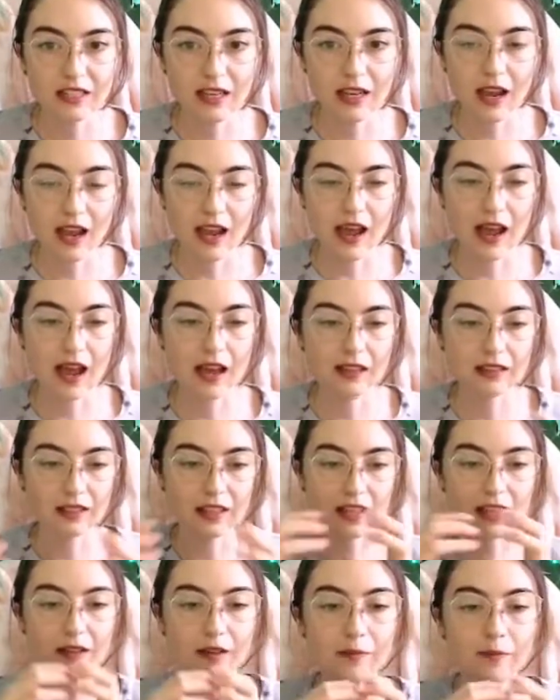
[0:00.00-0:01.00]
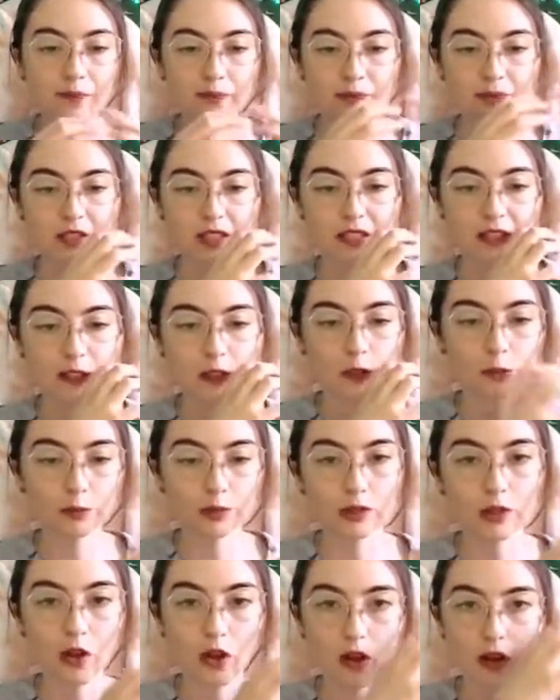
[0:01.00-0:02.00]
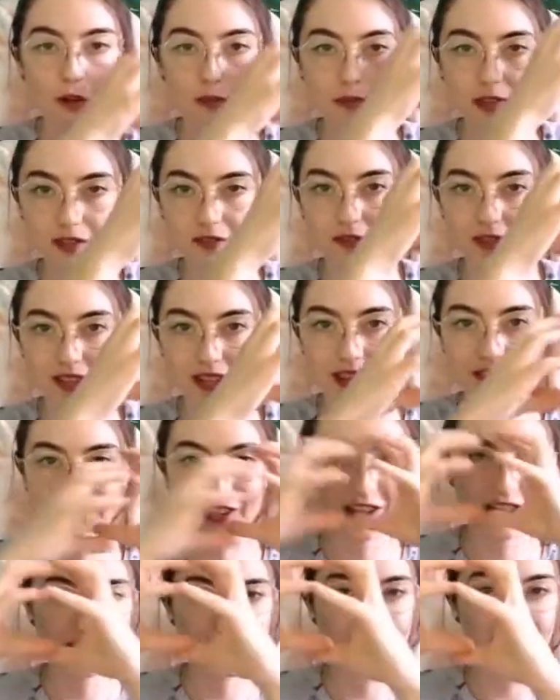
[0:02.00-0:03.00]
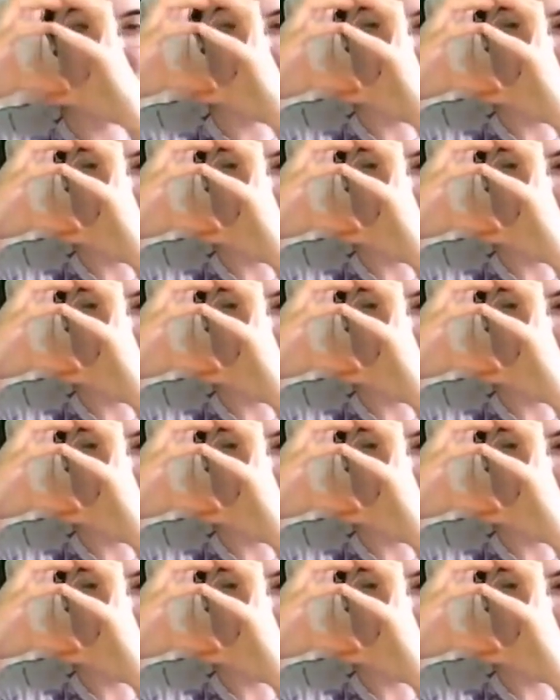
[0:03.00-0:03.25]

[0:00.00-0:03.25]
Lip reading: I had like little blobs of sections of